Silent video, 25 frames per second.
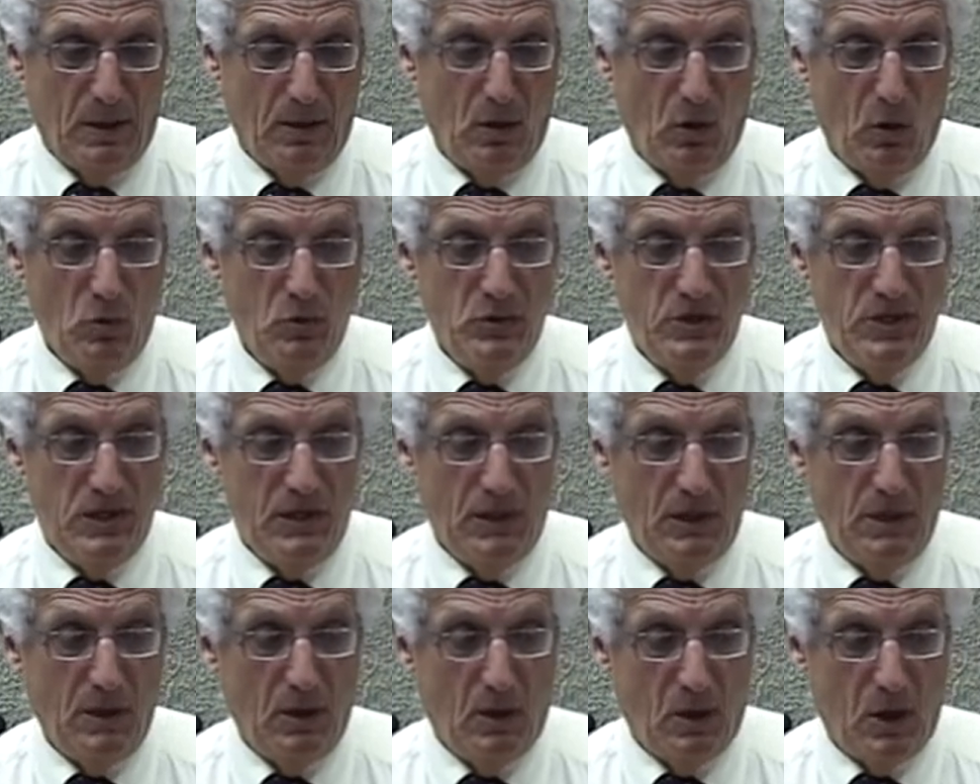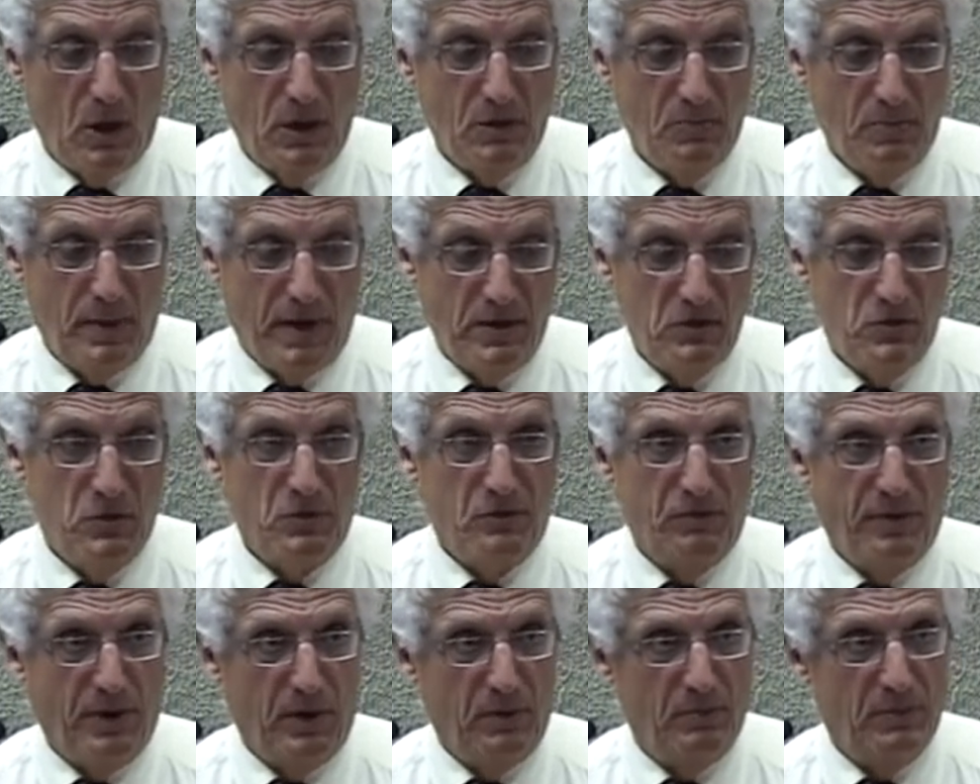OT, our
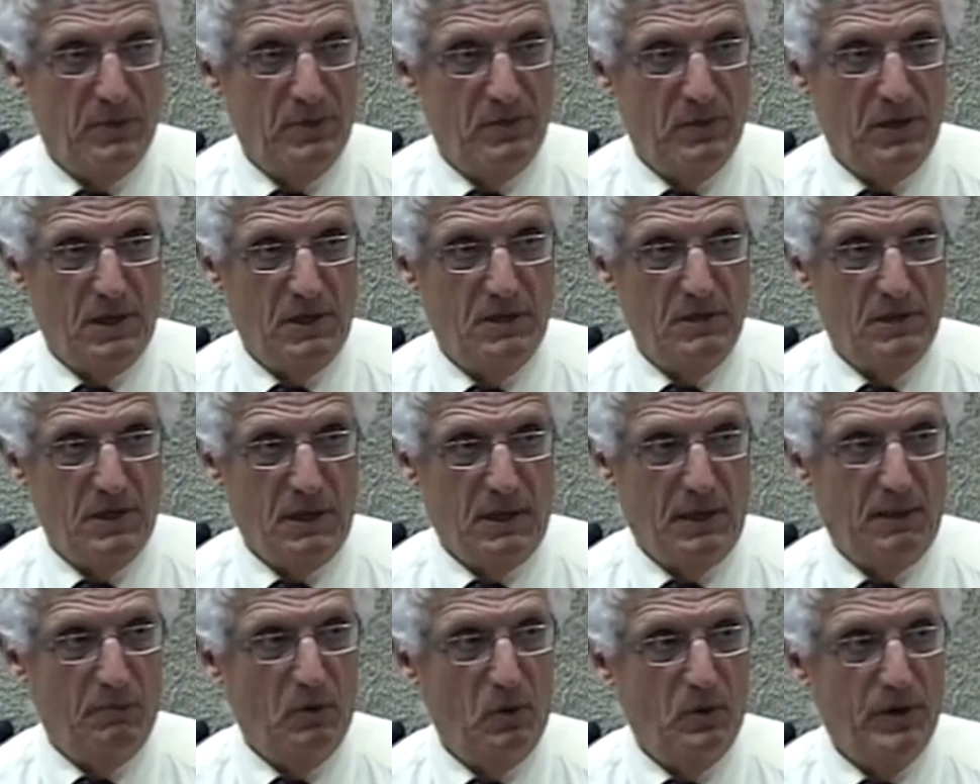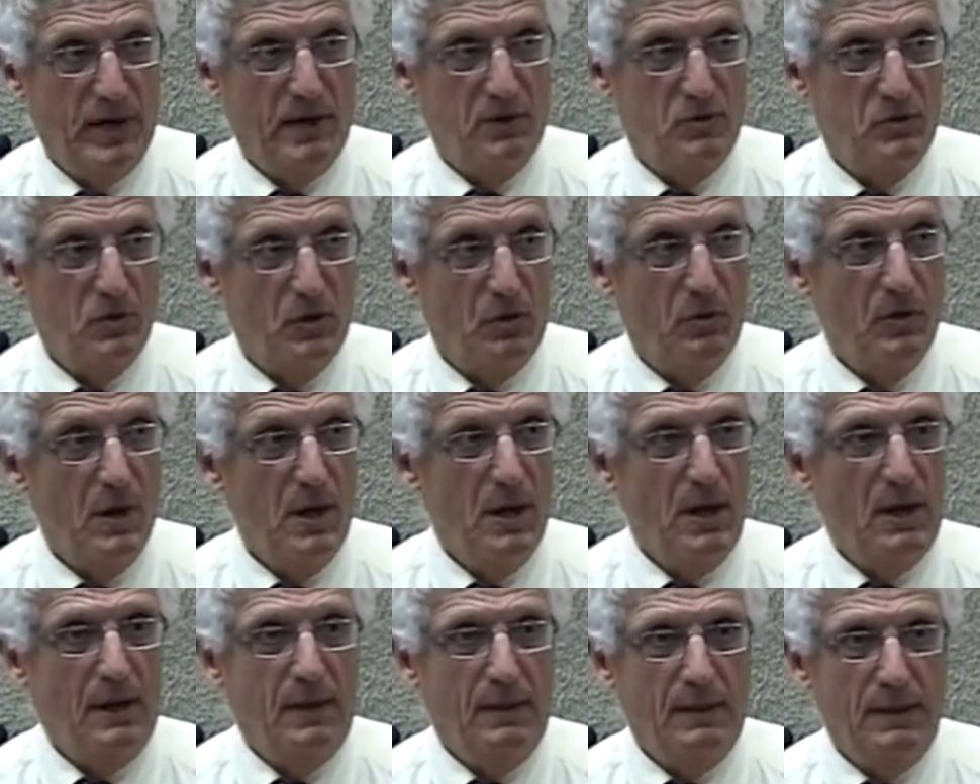occupational therapist, says to him, okay, so
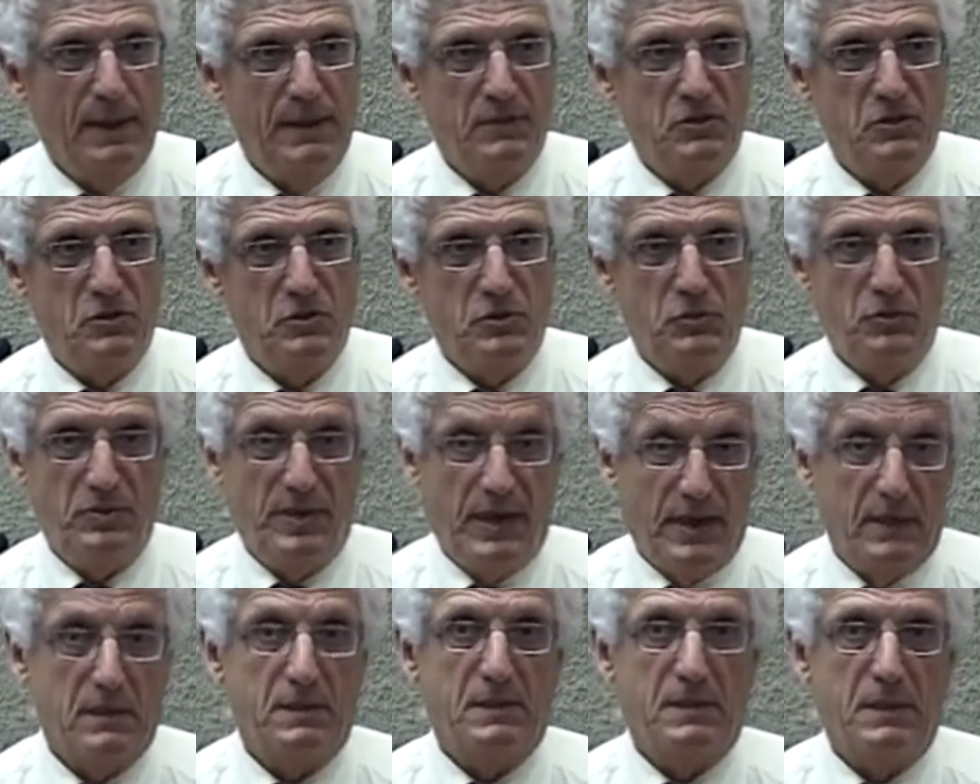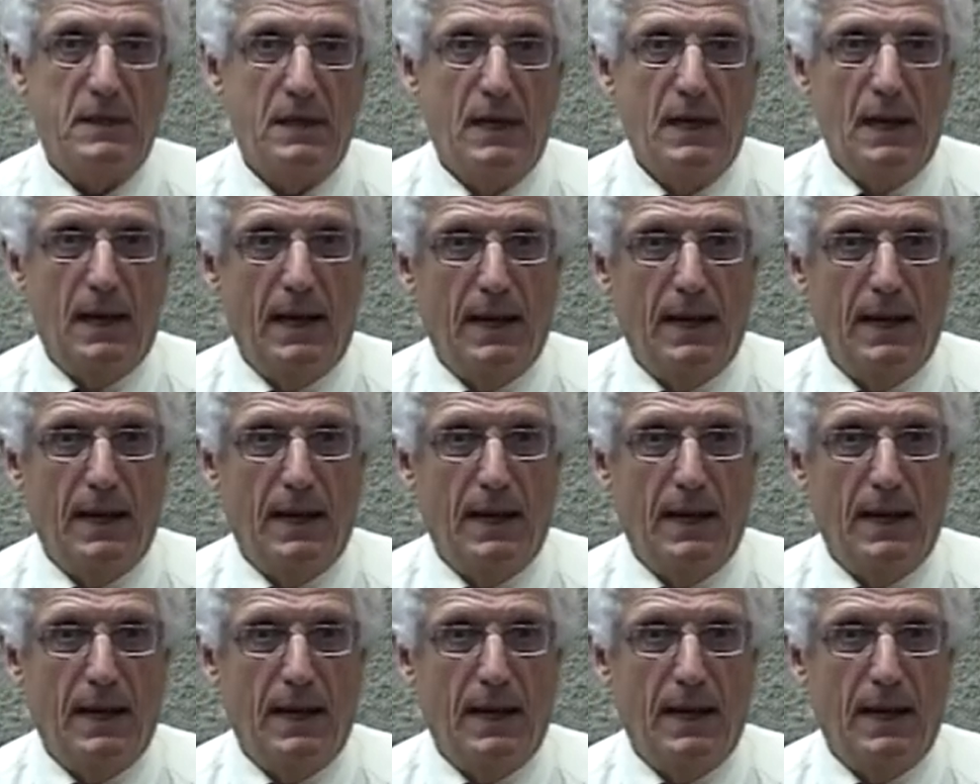let's do this.